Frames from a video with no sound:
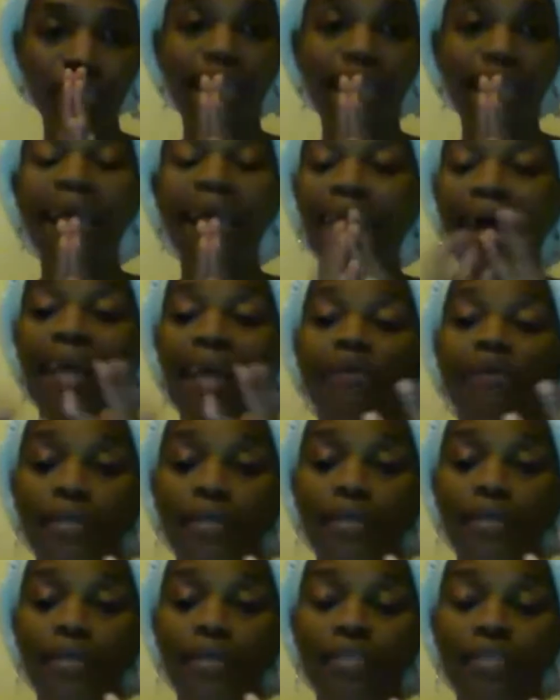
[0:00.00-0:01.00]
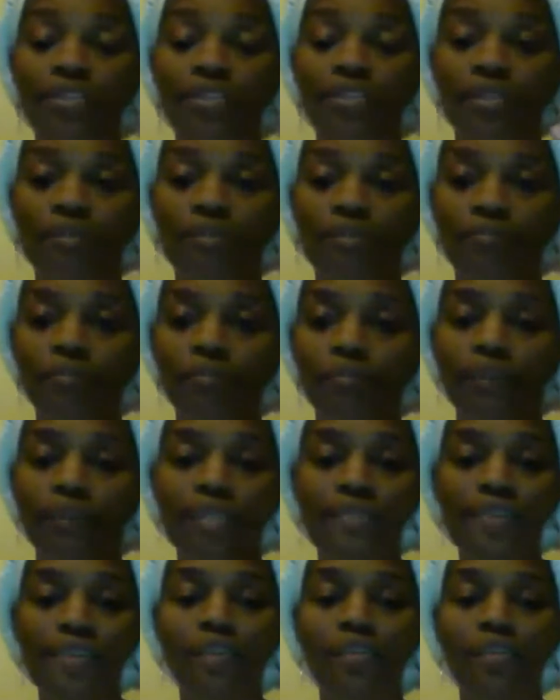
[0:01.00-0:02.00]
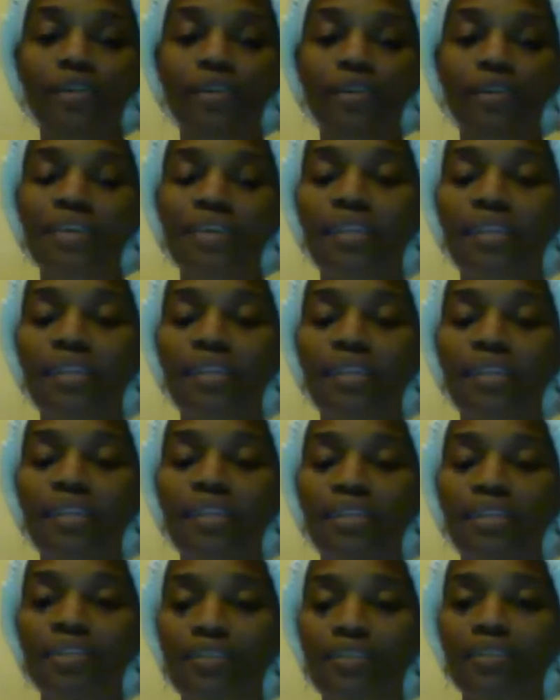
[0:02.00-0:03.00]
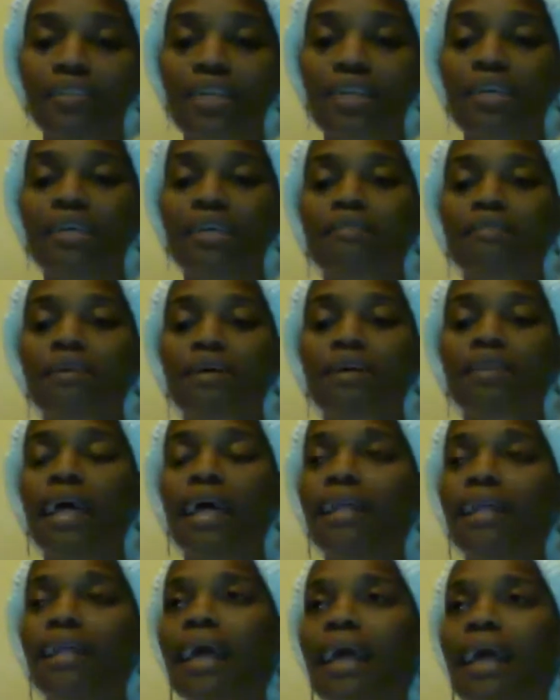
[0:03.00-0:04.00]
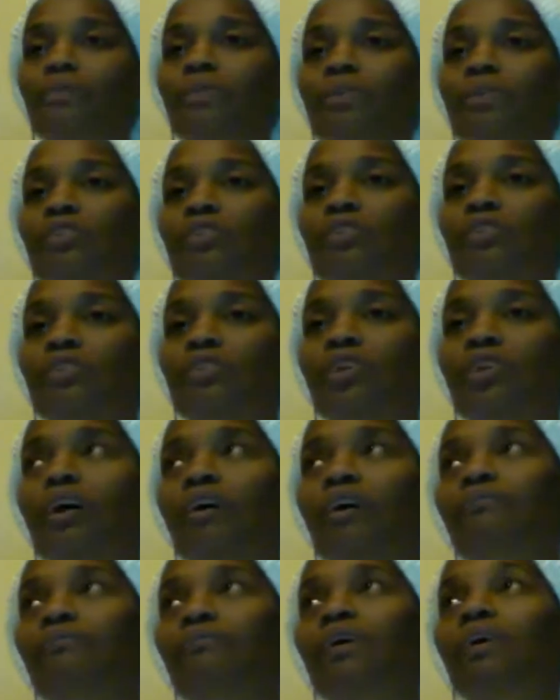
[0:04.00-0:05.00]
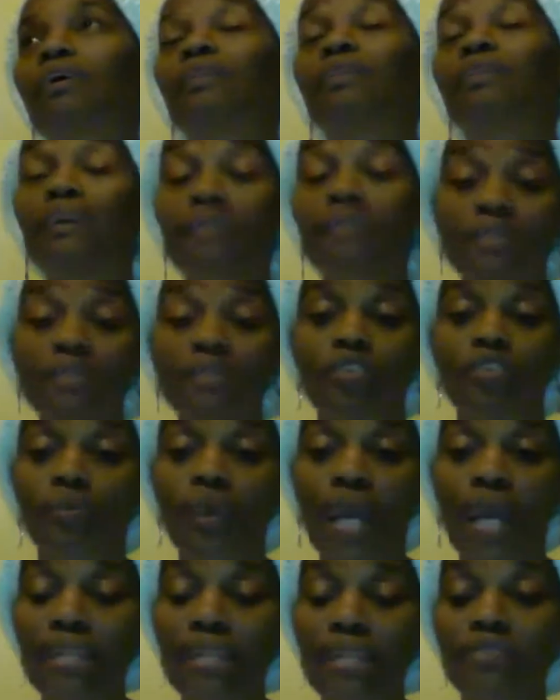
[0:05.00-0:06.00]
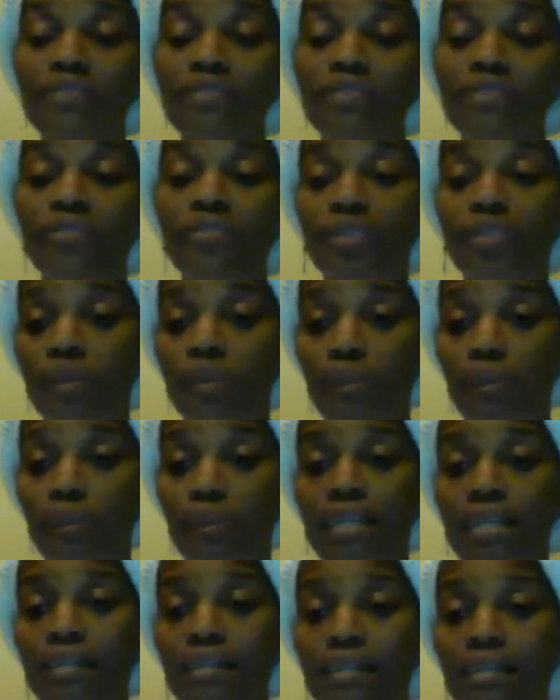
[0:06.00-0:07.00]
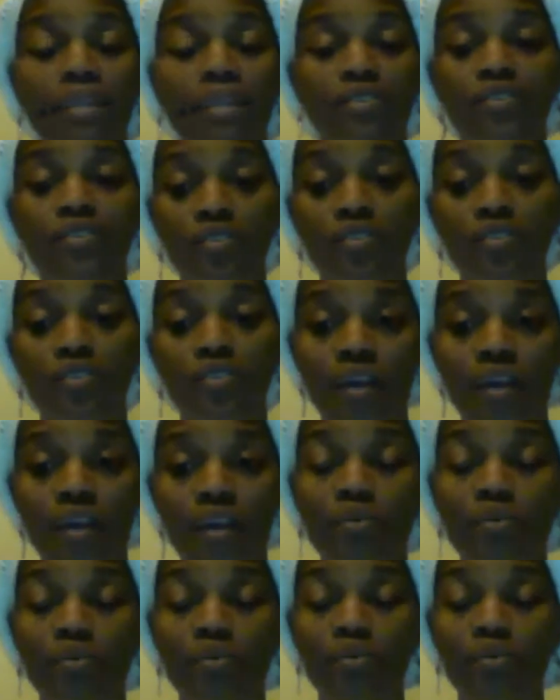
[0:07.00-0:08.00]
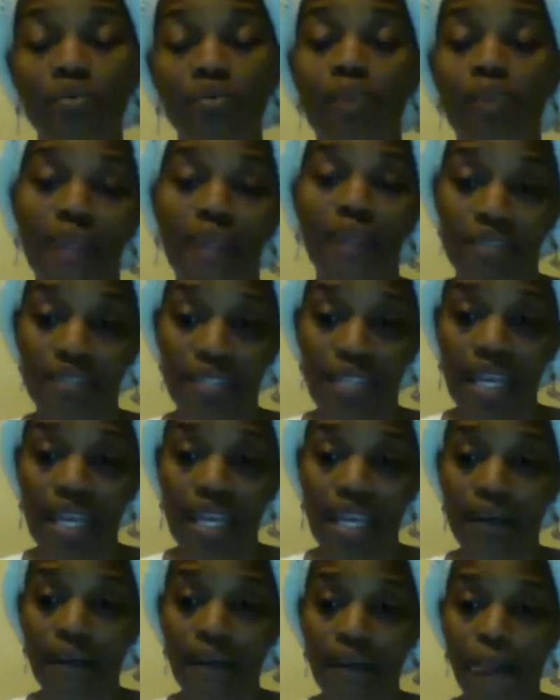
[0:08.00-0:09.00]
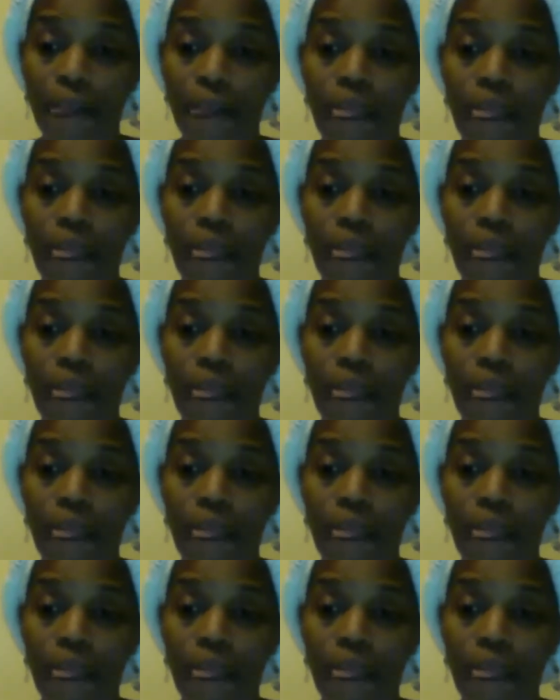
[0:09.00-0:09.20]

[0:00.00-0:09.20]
that language. Cellular intelligence does. That language of there is a threat to the body that is discerned by the skin,